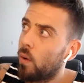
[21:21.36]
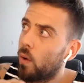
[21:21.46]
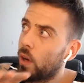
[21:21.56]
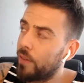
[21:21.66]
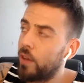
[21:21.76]

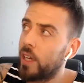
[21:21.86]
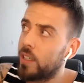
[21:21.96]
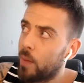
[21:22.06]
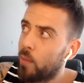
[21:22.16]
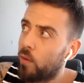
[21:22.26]
I'll give you an
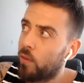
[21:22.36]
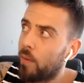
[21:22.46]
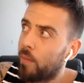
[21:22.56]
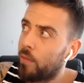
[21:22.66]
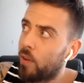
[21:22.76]
example
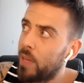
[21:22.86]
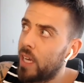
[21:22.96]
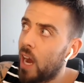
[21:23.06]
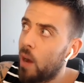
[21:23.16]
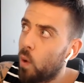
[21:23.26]
from, from me.
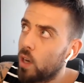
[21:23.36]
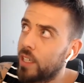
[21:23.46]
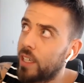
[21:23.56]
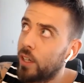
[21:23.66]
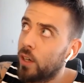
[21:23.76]
I worked a
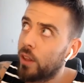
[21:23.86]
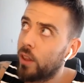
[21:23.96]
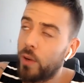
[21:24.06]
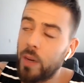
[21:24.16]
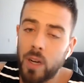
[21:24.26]
year and
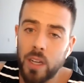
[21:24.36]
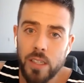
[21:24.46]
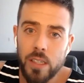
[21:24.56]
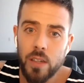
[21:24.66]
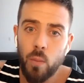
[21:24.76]
three
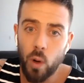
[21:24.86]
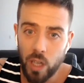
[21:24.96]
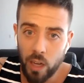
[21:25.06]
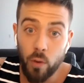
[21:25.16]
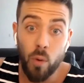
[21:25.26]
months
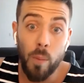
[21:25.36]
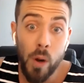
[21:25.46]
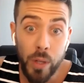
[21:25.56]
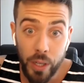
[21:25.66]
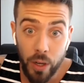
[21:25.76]
working for
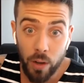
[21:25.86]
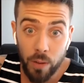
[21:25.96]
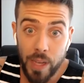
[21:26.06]
Remote Year